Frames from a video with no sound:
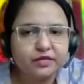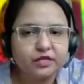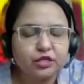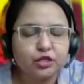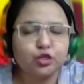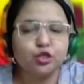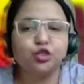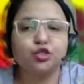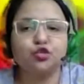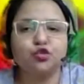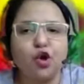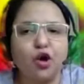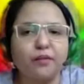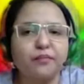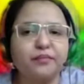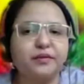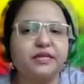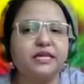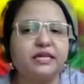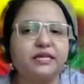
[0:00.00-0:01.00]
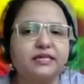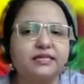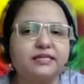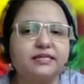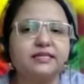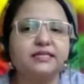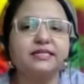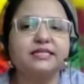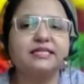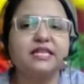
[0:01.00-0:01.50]
Strawberry is
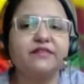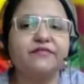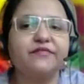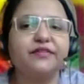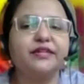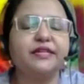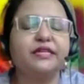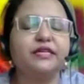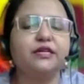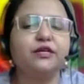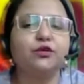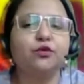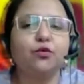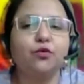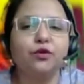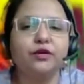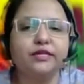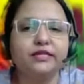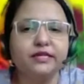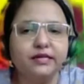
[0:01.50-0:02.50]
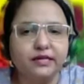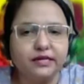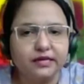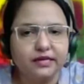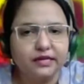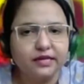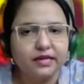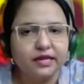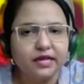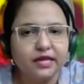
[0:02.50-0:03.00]
a 7-year-old girl